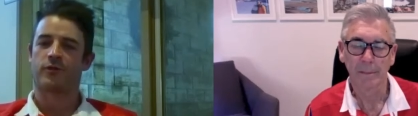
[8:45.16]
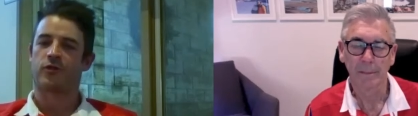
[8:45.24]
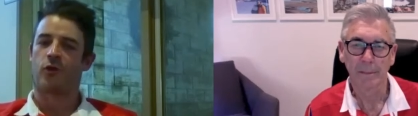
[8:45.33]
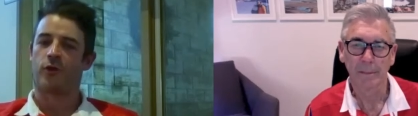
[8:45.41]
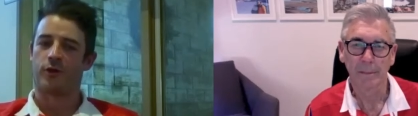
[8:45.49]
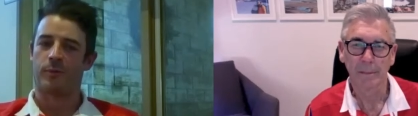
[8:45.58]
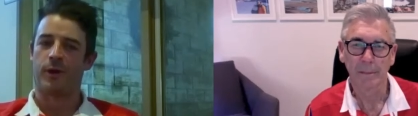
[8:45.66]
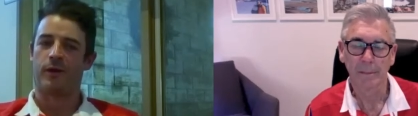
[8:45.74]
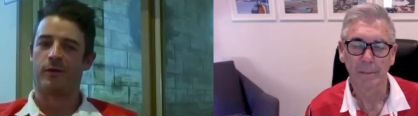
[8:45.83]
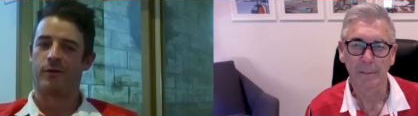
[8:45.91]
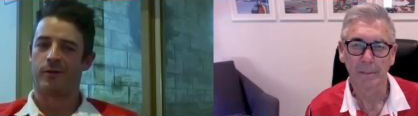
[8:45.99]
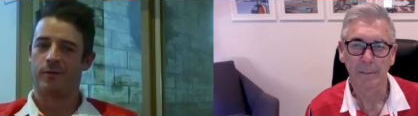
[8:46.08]
Speaker 1: excited
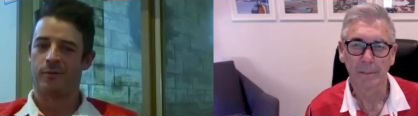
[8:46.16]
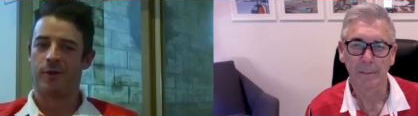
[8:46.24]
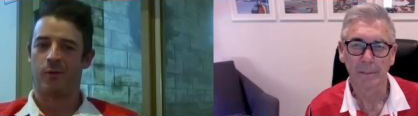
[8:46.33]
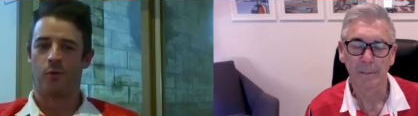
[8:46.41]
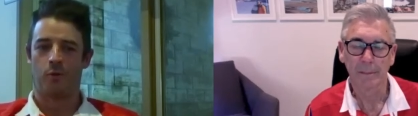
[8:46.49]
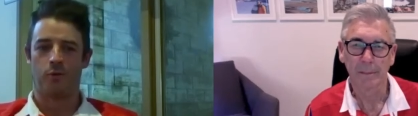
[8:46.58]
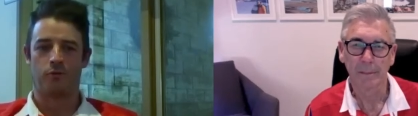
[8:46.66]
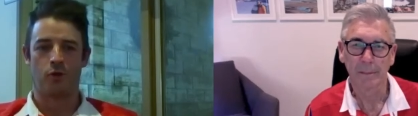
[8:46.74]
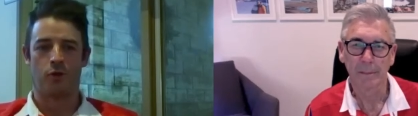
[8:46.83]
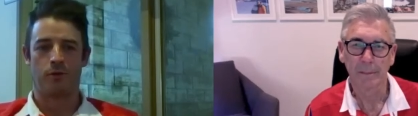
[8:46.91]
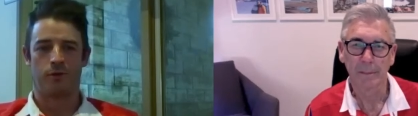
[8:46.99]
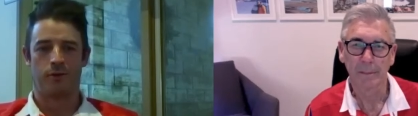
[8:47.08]
about about what we've
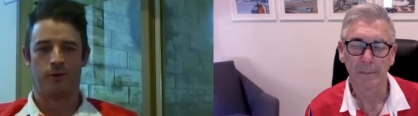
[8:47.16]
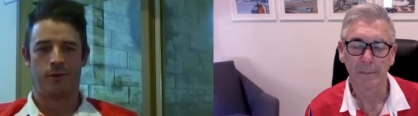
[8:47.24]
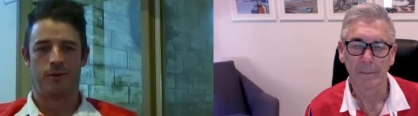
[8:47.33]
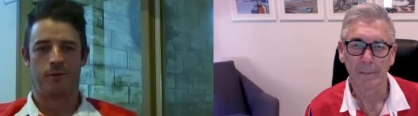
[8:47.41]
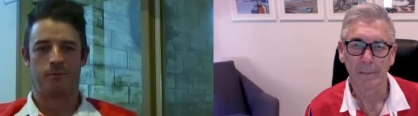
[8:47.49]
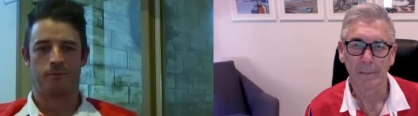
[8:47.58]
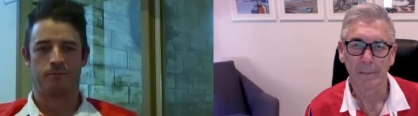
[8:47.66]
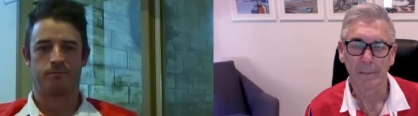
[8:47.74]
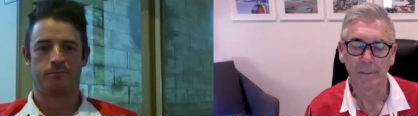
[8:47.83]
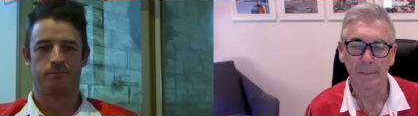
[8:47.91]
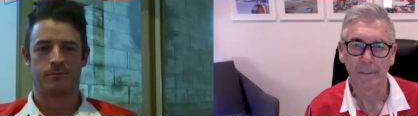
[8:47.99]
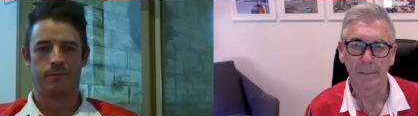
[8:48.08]
got um,
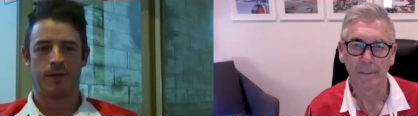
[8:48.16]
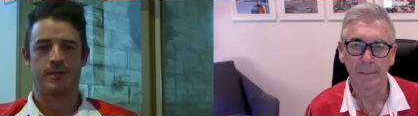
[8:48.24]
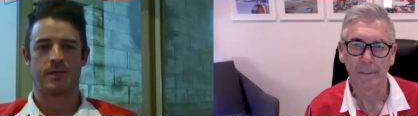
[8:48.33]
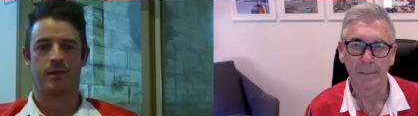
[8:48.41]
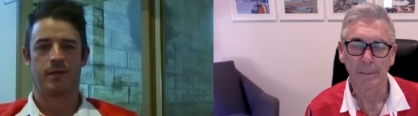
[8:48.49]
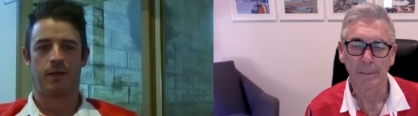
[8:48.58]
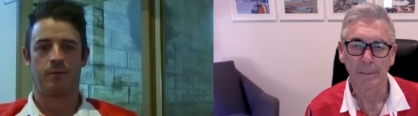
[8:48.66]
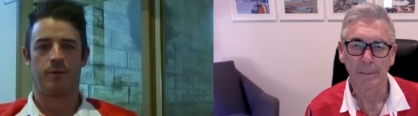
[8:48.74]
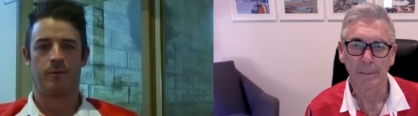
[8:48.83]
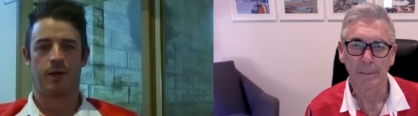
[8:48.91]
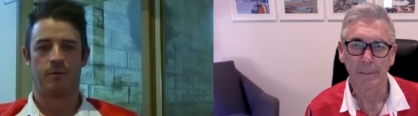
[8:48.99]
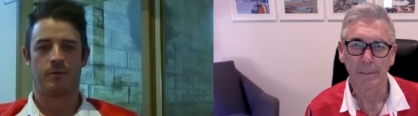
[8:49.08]
as a club at
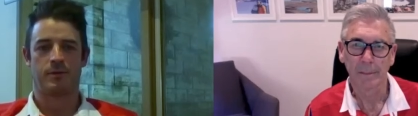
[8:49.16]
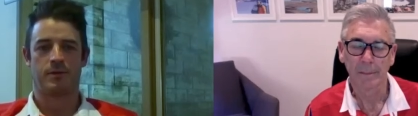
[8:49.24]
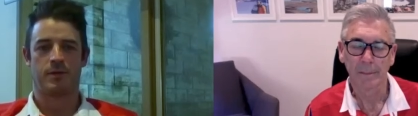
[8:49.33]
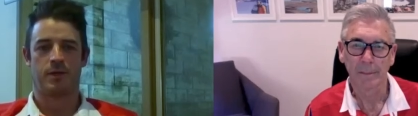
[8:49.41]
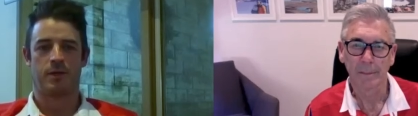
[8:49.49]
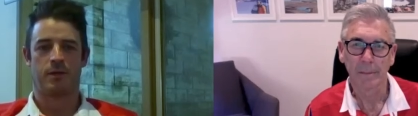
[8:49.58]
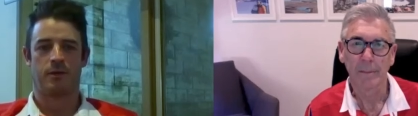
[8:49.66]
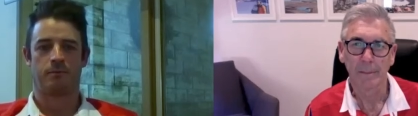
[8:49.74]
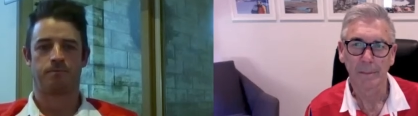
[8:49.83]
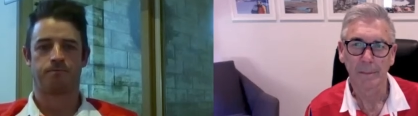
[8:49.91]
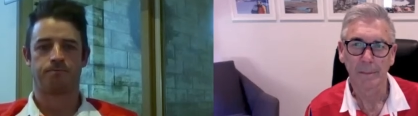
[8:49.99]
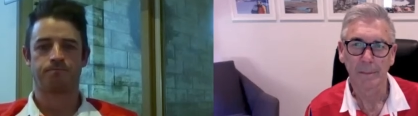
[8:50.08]
the moment. So,
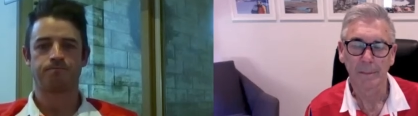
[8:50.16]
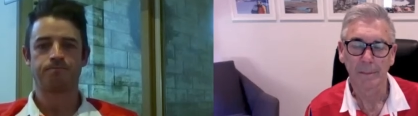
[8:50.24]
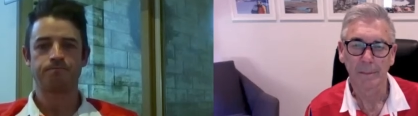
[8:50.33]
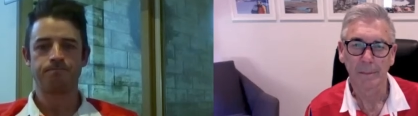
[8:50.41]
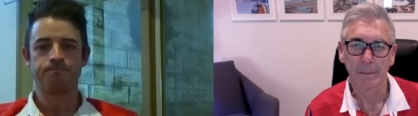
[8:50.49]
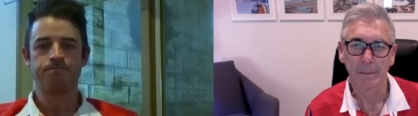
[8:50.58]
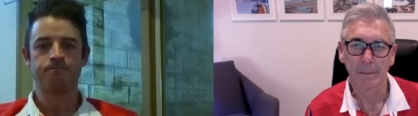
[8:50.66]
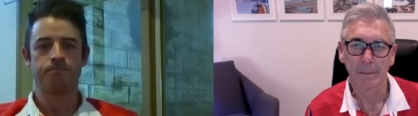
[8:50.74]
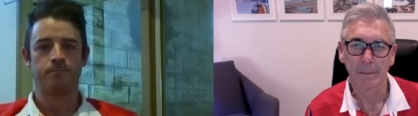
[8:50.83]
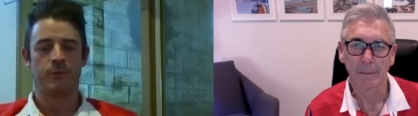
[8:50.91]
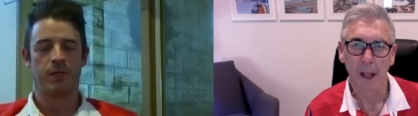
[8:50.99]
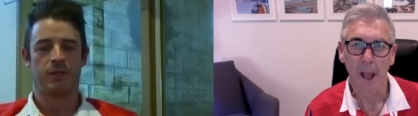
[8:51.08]

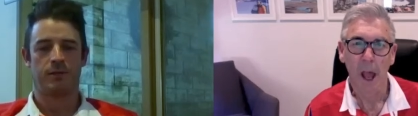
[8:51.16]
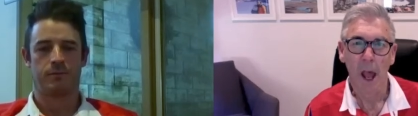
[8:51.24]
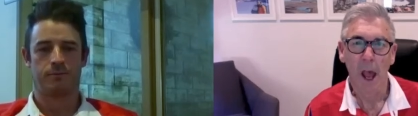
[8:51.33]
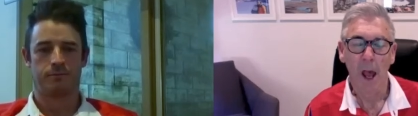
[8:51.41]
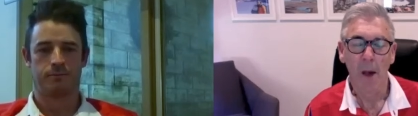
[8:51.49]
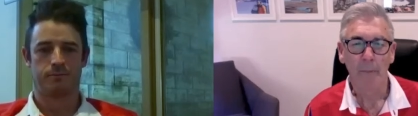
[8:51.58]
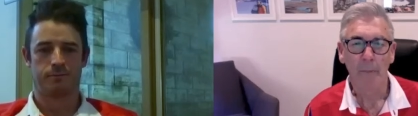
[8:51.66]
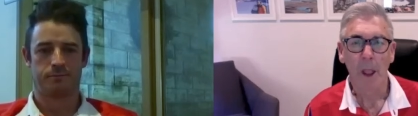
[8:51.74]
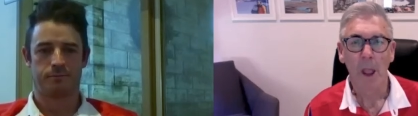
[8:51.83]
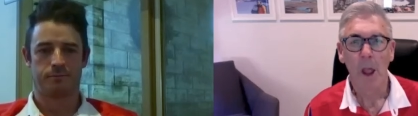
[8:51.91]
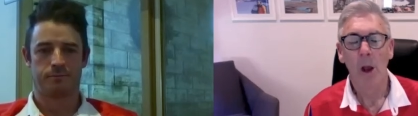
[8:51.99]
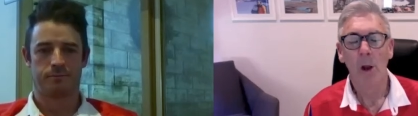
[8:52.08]
Speaker 2: yeah.
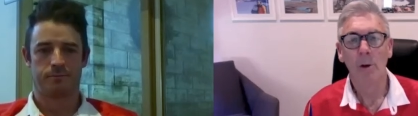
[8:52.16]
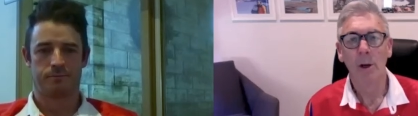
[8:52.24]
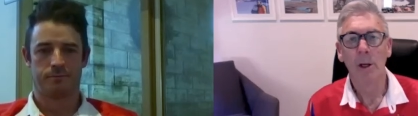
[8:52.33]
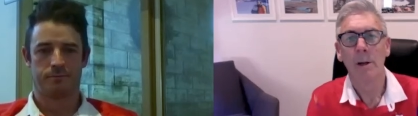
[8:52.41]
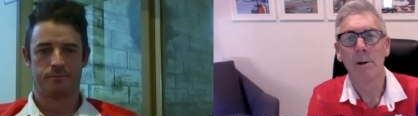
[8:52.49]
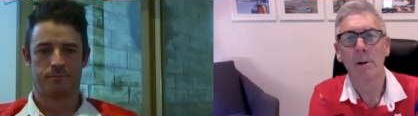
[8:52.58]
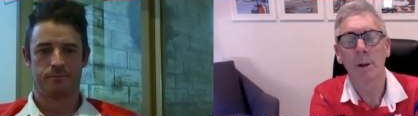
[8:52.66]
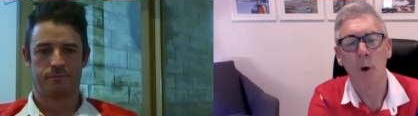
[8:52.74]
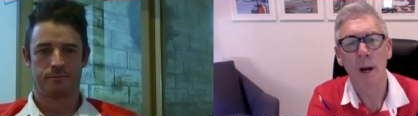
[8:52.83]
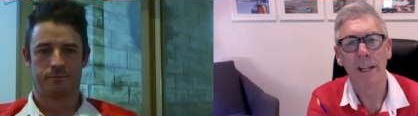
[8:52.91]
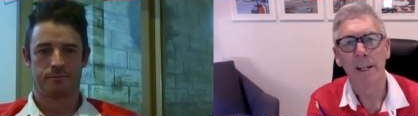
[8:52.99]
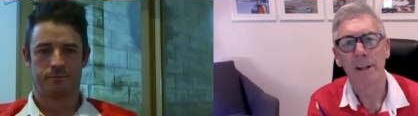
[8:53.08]
Who are, who are the
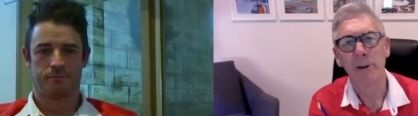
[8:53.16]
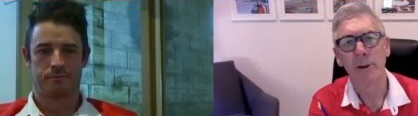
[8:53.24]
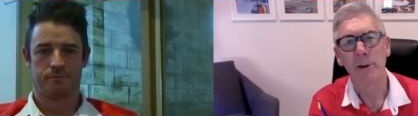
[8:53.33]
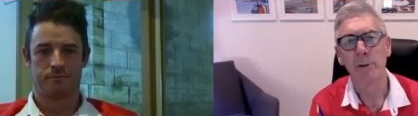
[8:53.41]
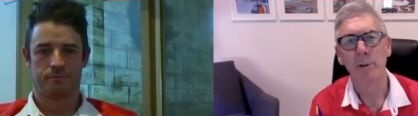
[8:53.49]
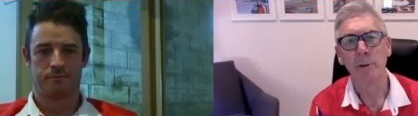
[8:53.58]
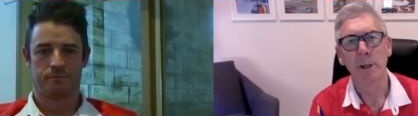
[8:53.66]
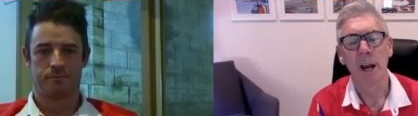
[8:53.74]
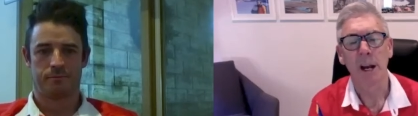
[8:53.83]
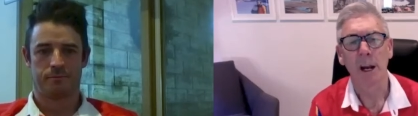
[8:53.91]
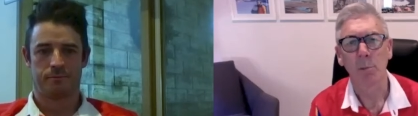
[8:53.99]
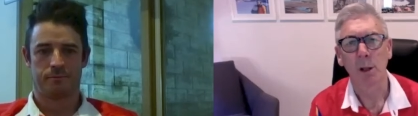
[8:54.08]
one to two
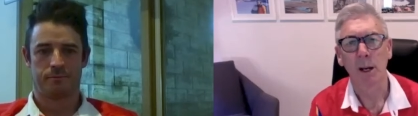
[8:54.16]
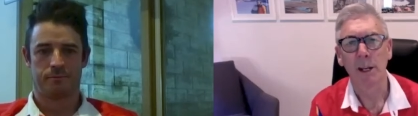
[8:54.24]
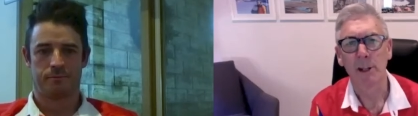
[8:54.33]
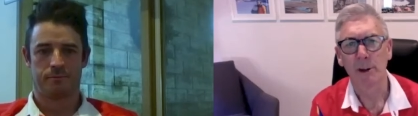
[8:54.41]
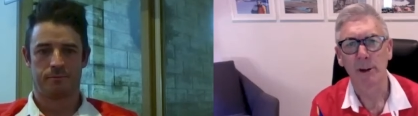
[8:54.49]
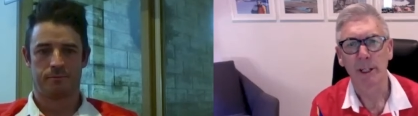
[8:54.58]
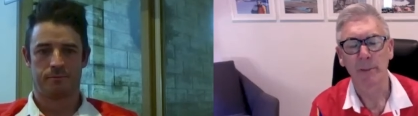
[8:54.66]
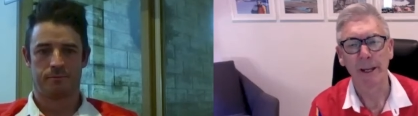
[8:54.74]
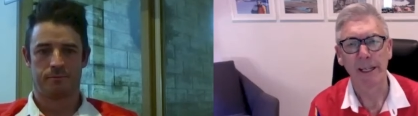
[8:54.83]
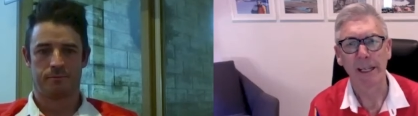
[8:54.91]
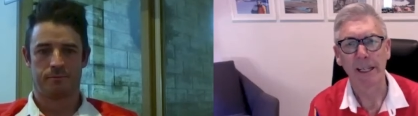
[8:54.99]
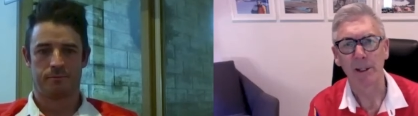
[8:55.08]
younger players you're
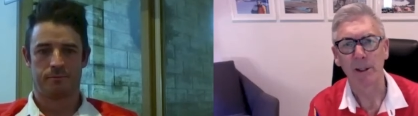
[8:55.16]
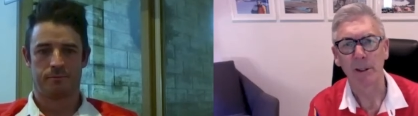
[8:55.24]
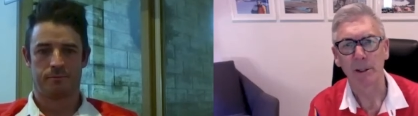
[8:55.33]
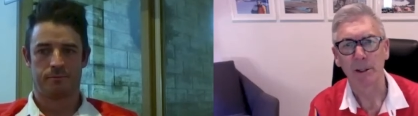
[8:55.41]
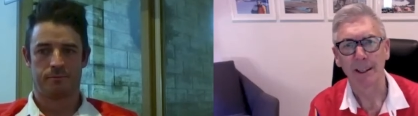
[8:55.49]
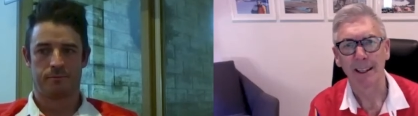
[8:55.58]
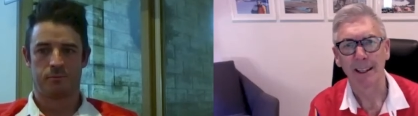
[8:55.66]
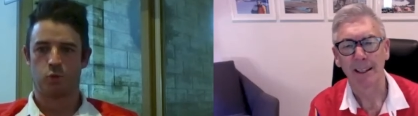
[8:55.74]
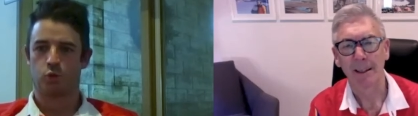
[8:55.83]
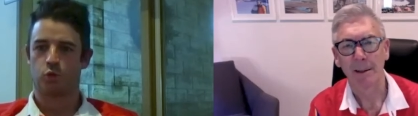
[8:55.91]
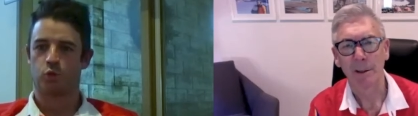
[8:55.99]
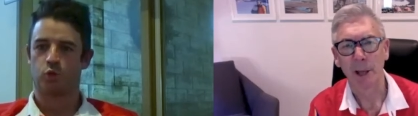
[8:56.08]
expecting to
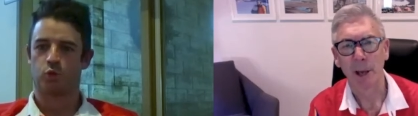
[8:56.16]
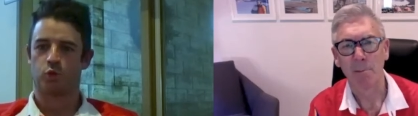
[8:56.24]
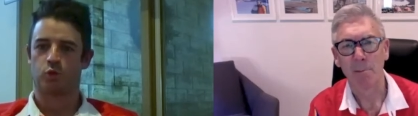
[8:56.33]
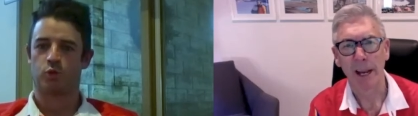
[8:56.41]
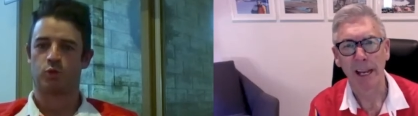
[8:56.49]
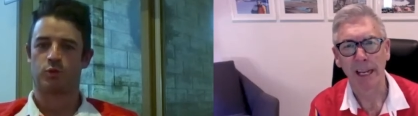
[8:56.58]
you know, make an